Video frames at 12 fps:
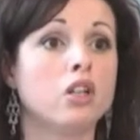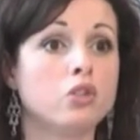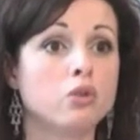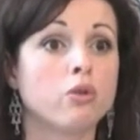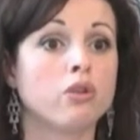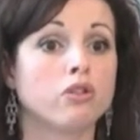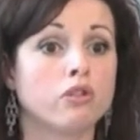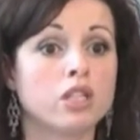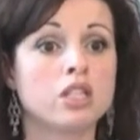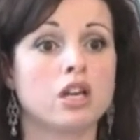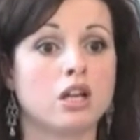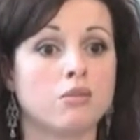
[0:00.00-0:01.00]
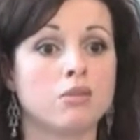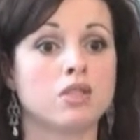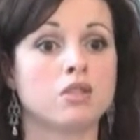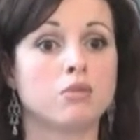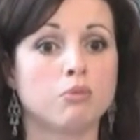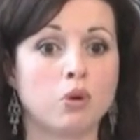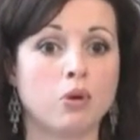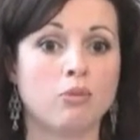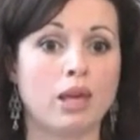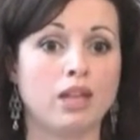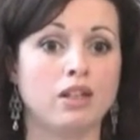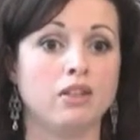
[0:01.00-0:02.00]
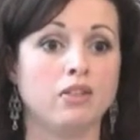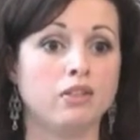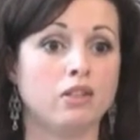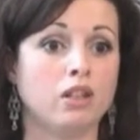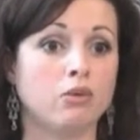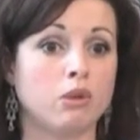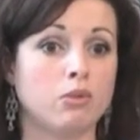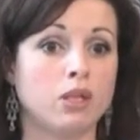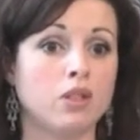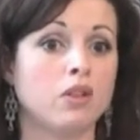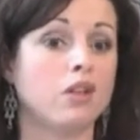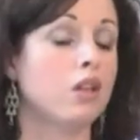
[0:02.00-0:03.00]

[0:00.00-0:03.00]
2 or 3 times more men than women.